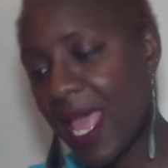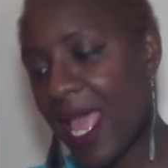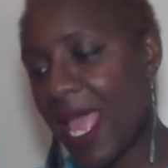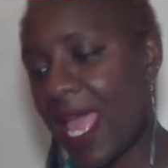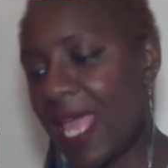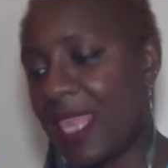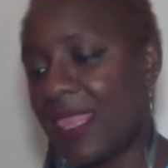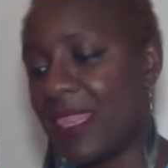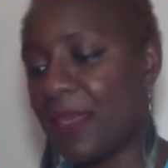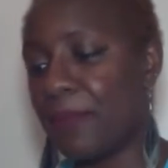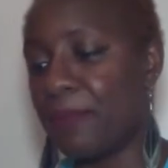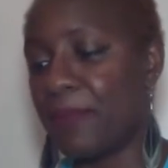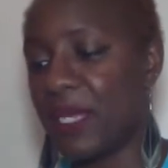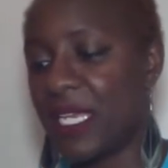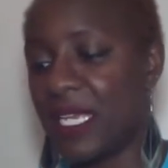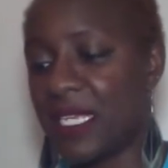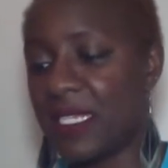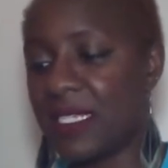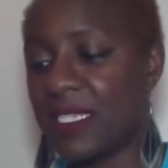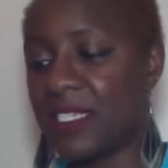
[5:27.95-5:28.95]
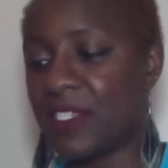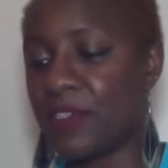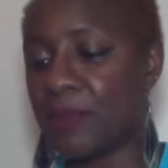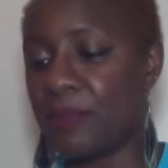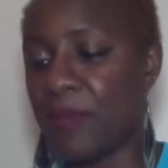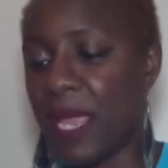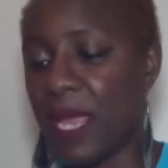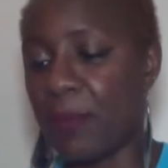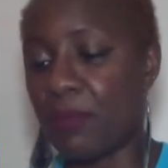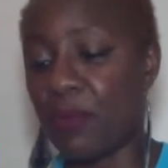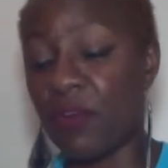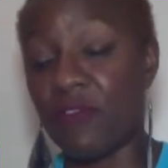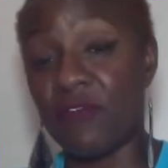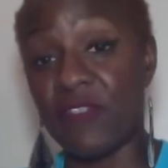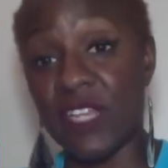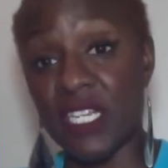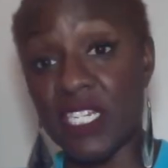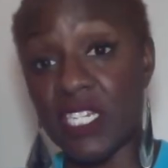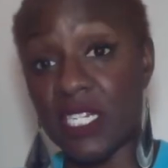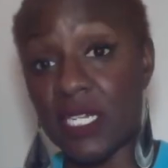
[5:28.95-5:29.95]
and the means to make
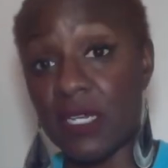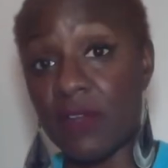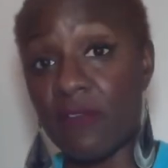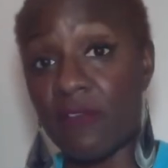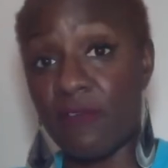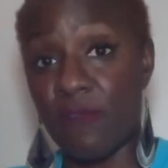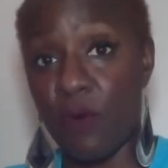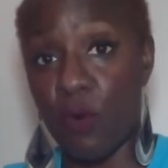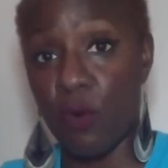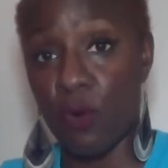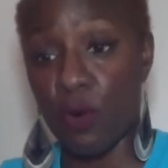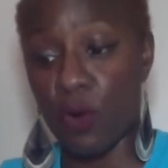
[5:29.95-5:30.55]
provision for